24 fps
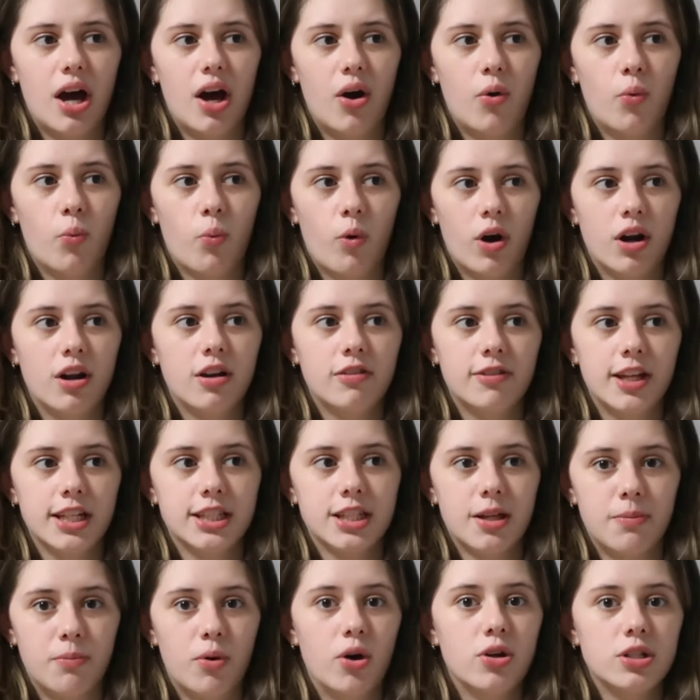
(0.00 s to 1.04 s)
one of like
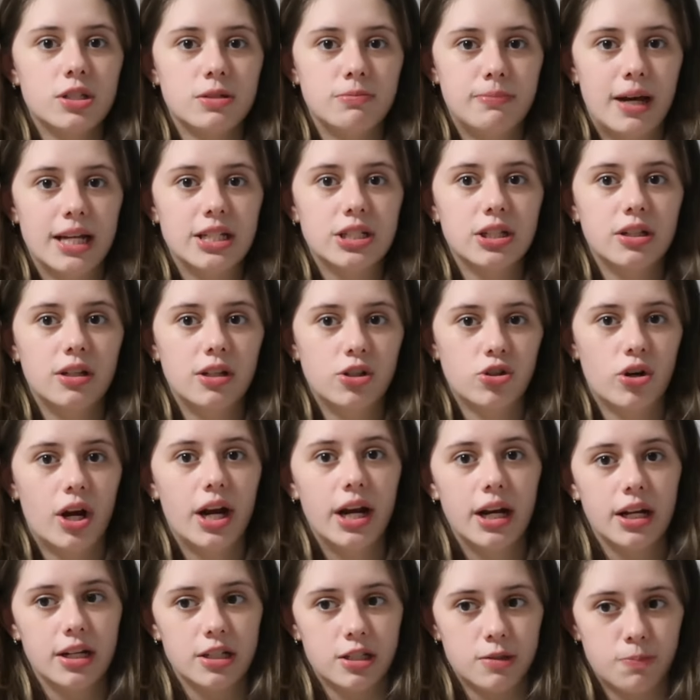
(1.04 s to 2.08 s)
the most mentally
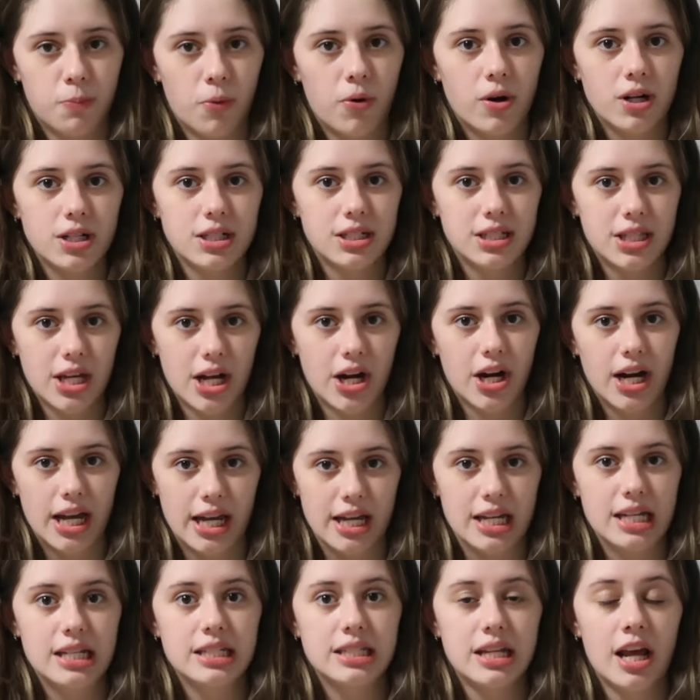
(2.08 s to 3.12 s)
draining sports there
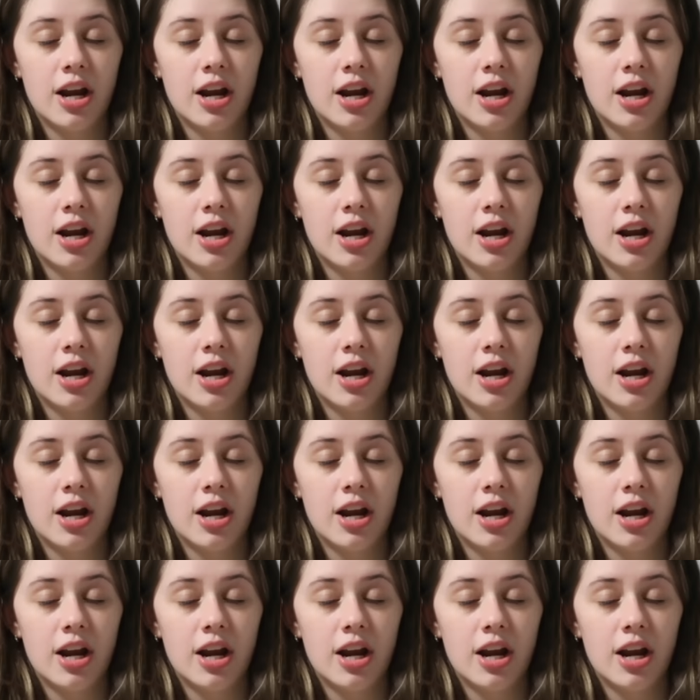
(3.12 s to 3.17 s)
is